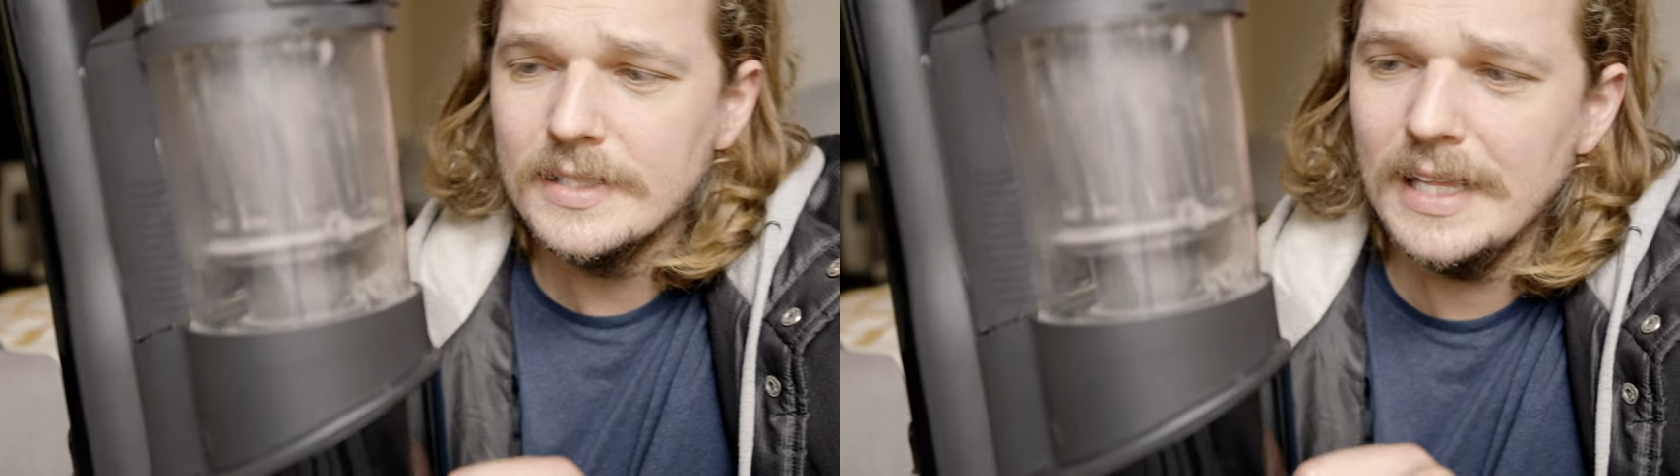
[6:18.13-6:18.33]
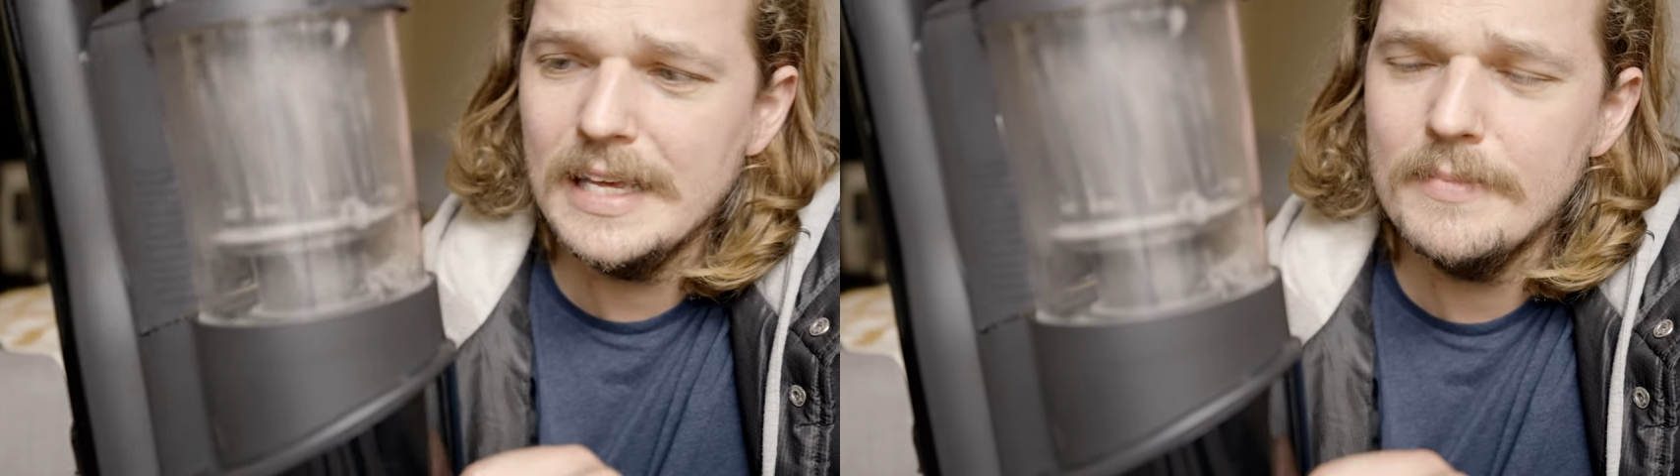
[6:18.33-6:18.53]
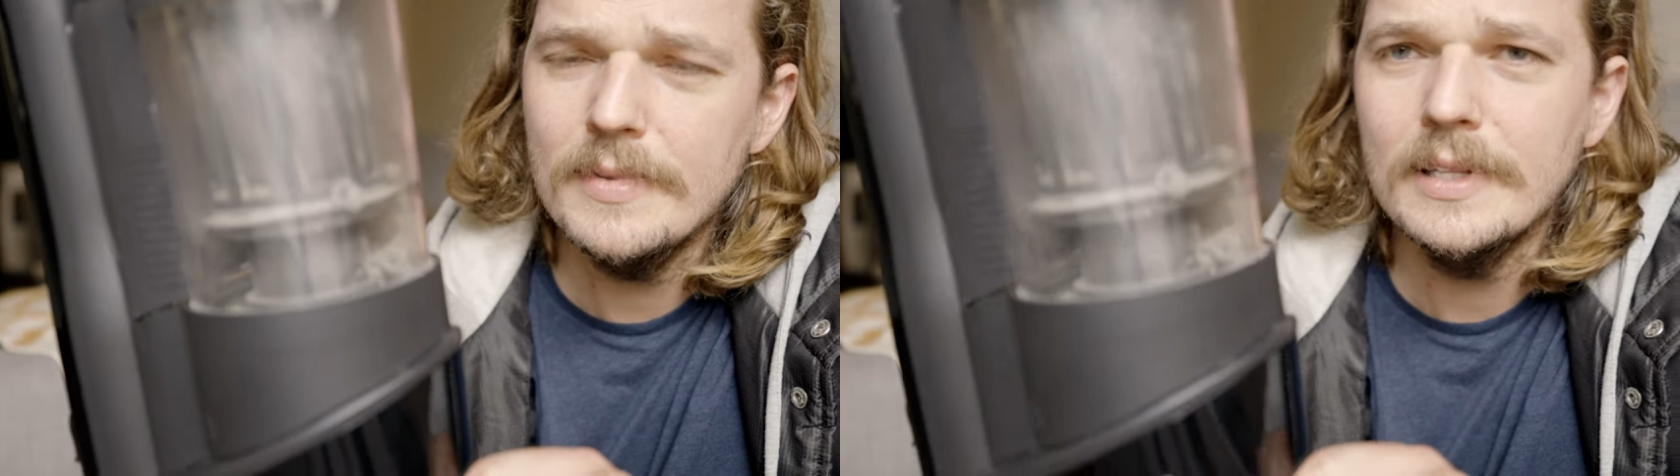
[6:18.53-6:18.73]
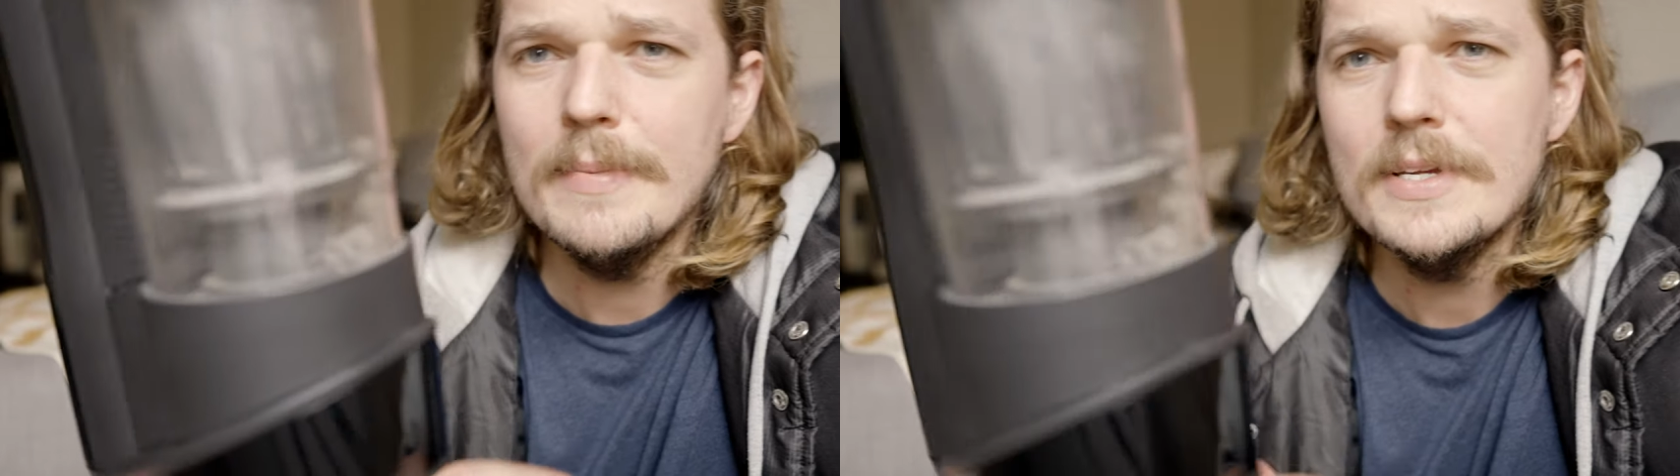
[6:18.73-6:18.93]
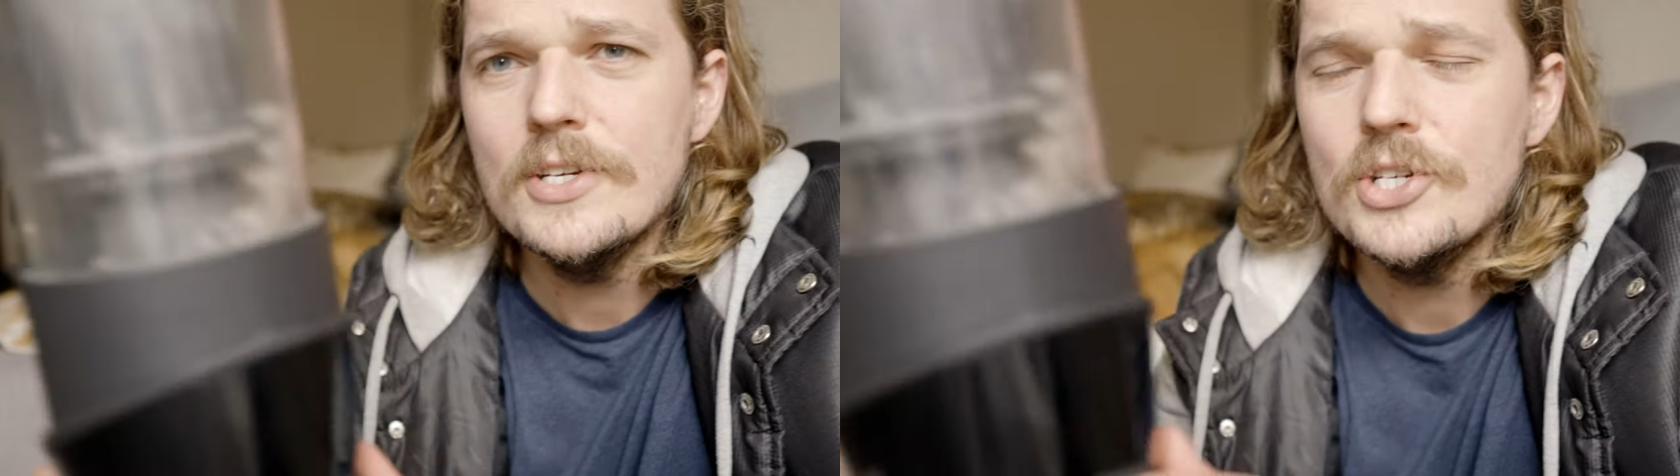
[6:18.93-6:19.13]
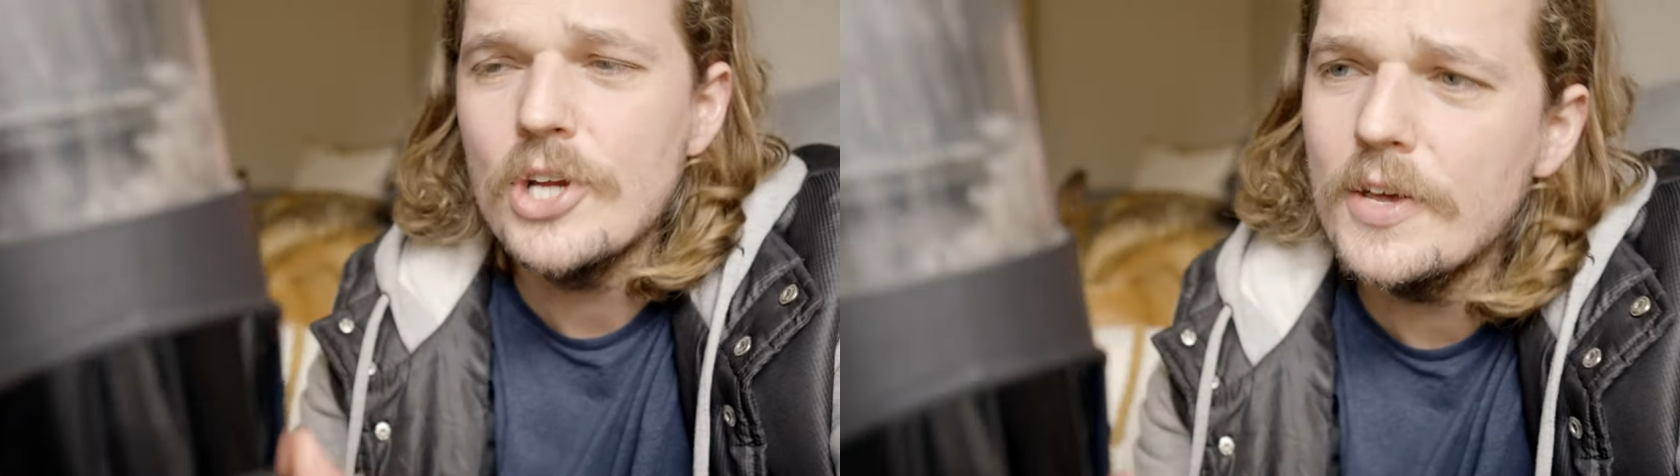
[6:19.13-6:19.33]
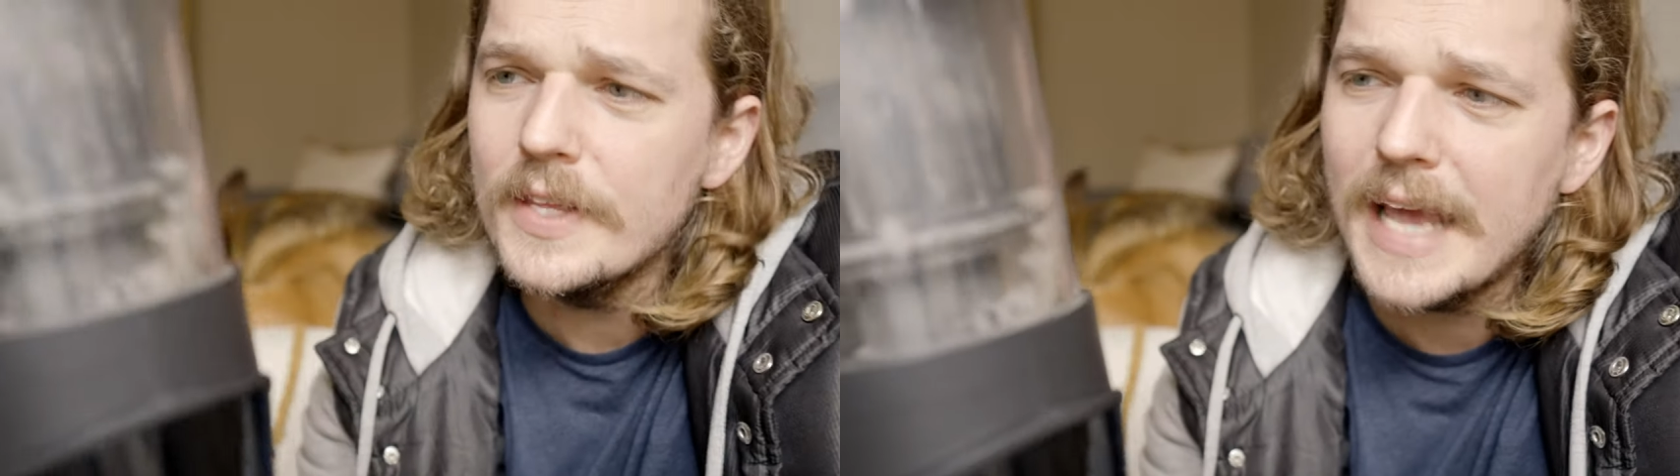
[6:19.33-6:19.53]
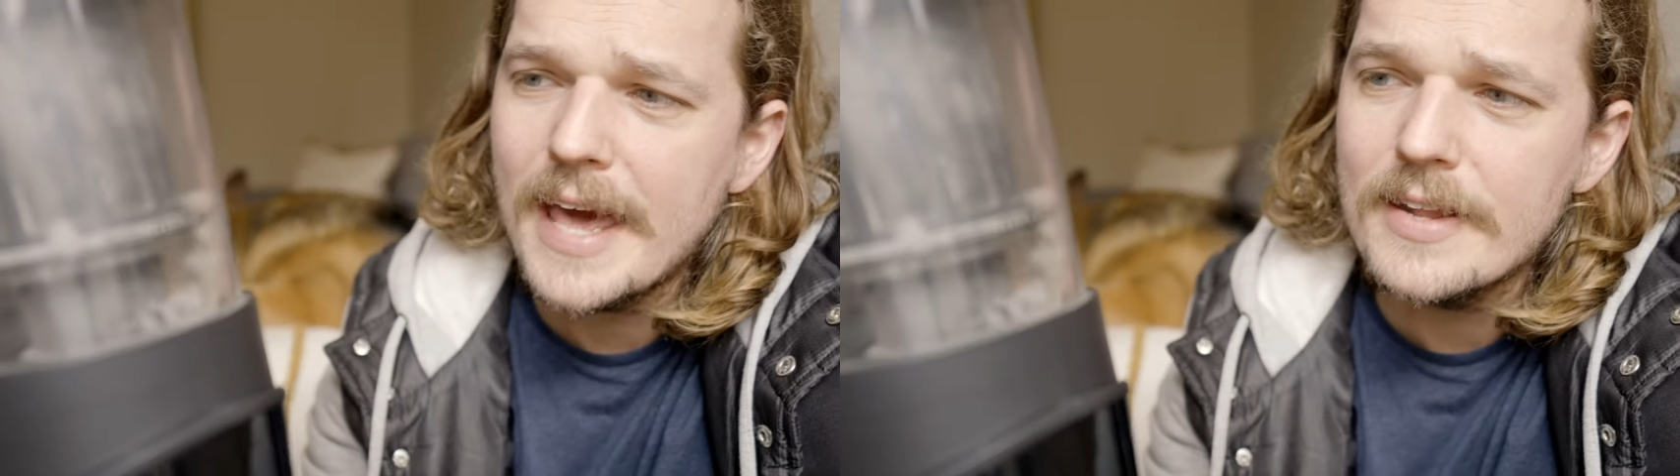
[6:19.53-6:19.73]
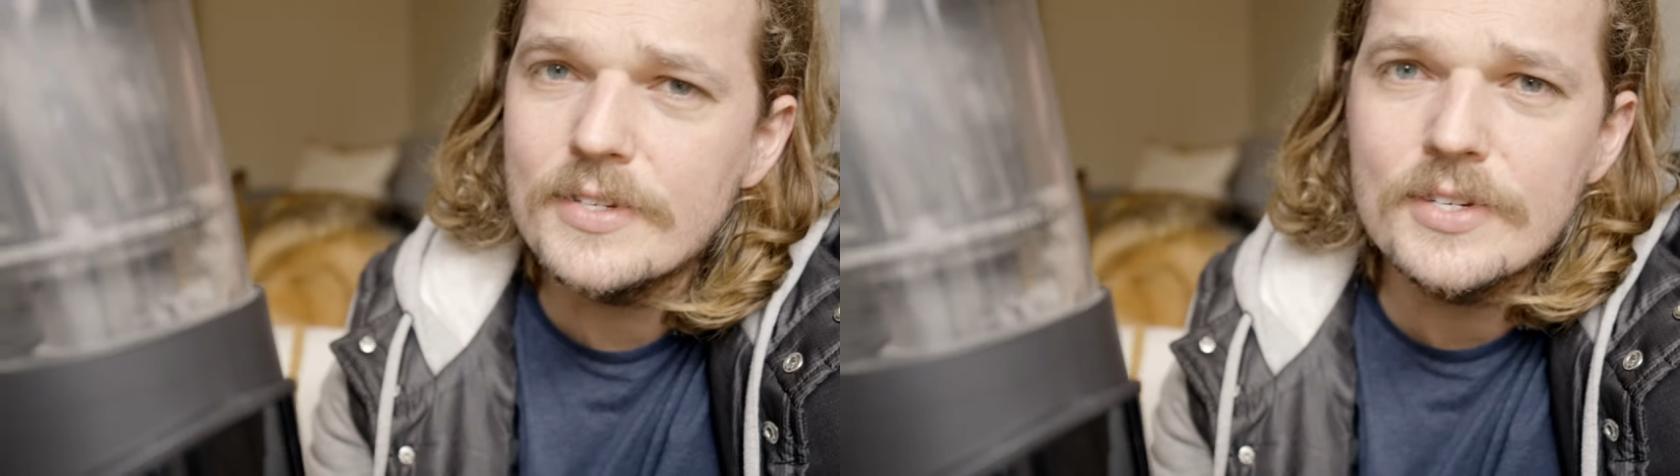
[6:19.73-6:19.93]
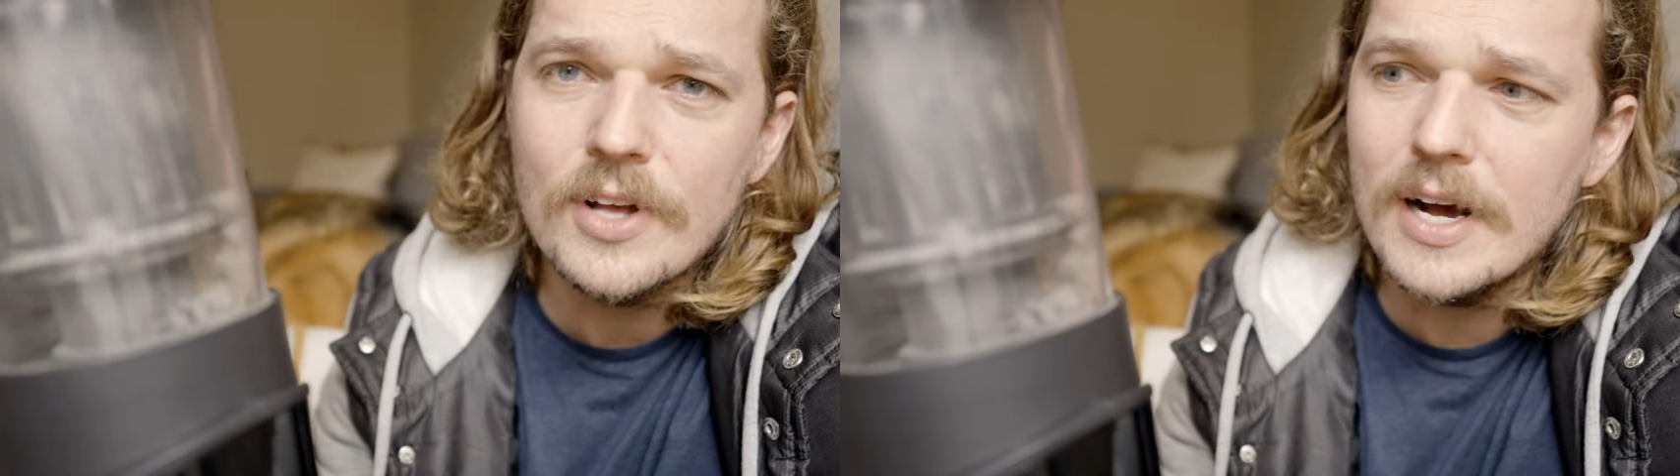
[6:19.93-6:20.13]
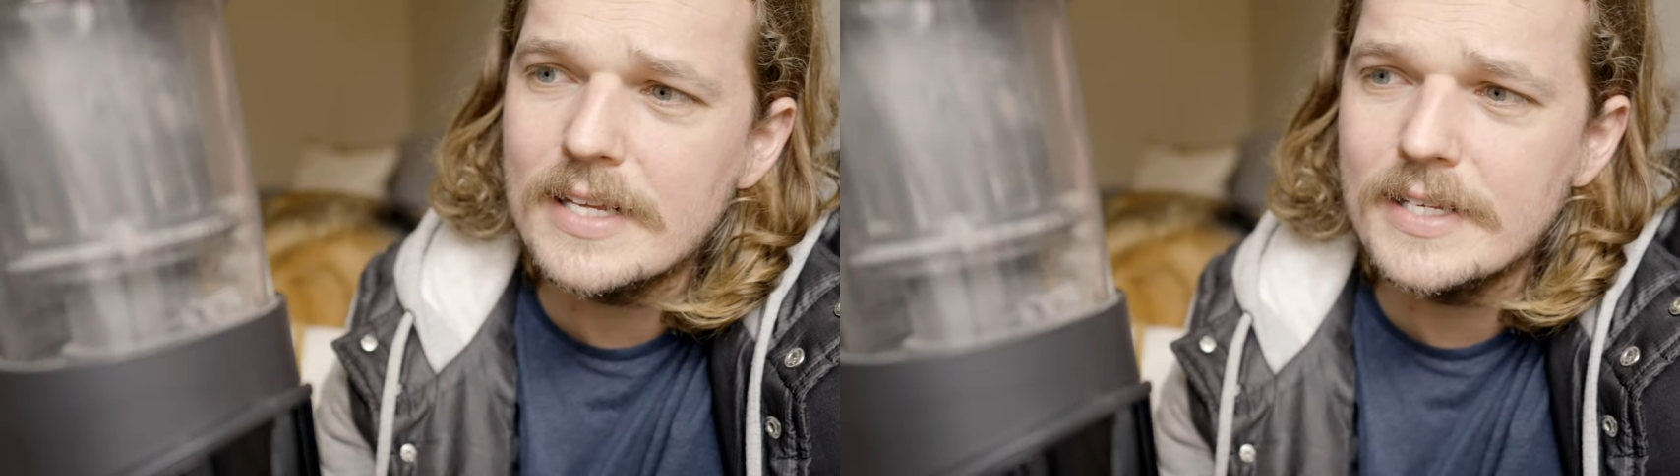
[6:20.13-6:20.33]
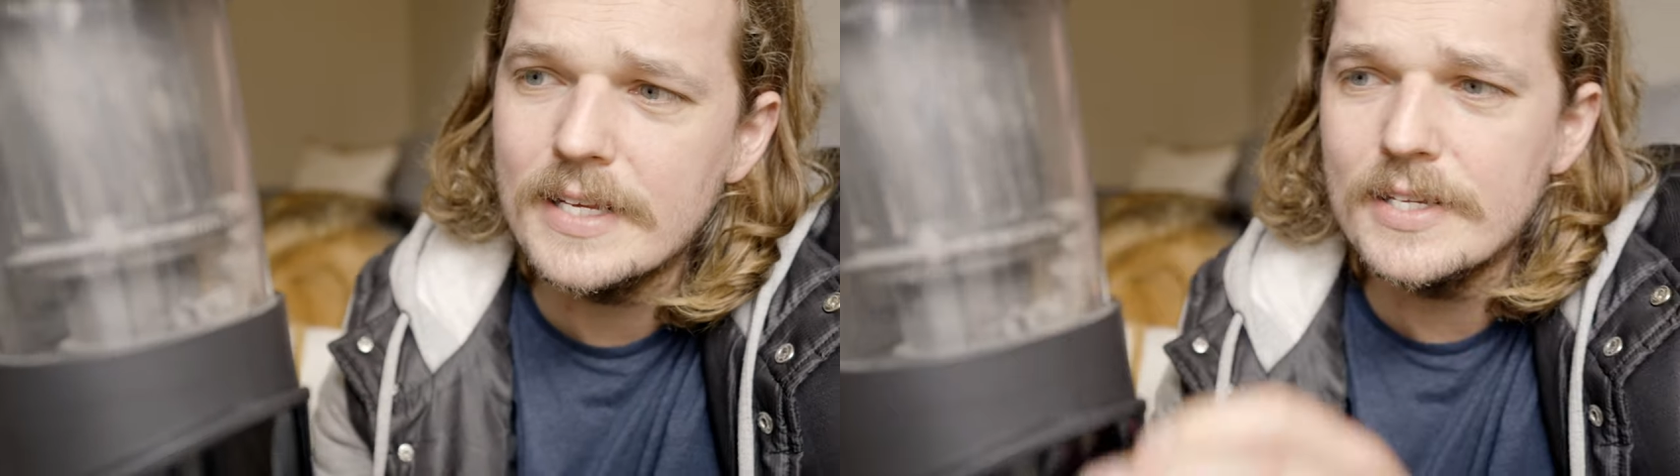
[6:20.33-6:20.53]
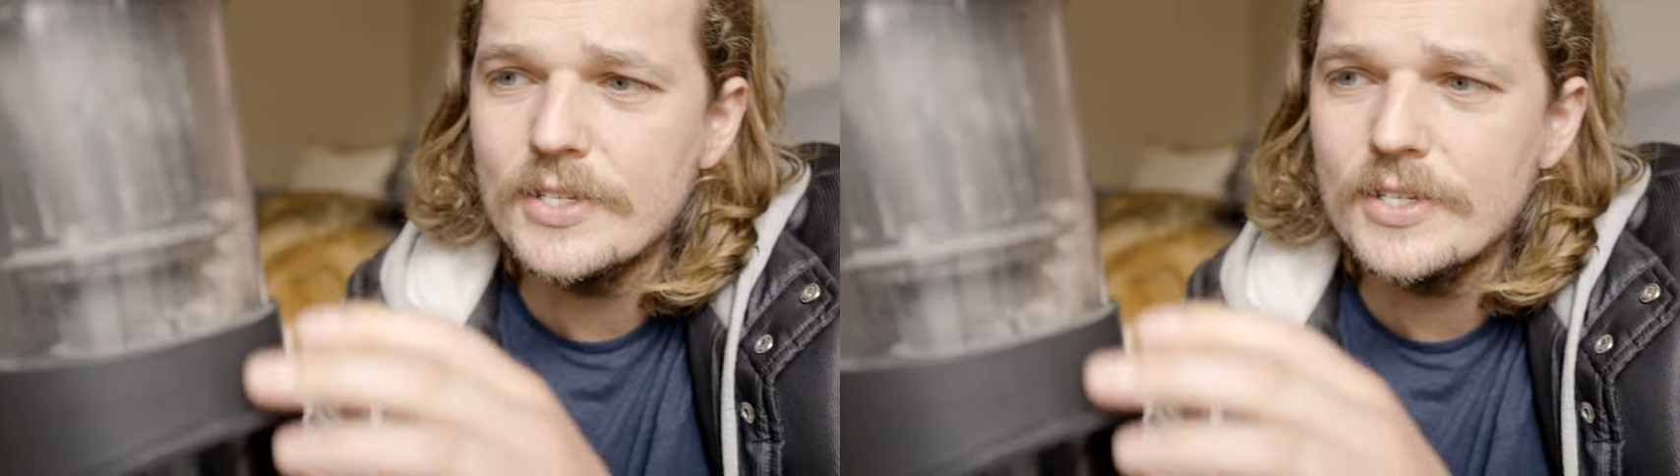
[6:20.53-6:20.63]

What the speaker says: So let me just show you the canister size here.